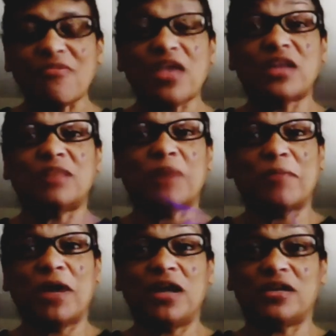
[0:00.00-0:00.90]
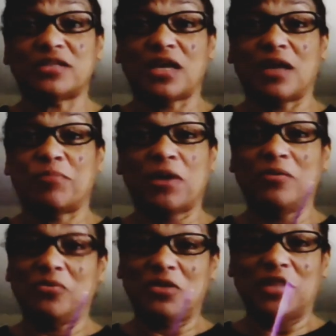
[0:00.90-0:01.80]
And in my mind, I was like, I
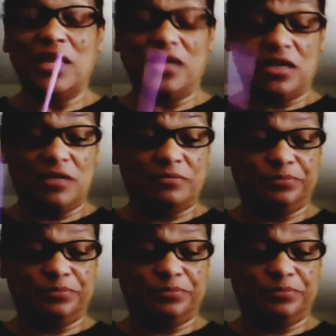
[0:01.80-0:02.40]
probably will like it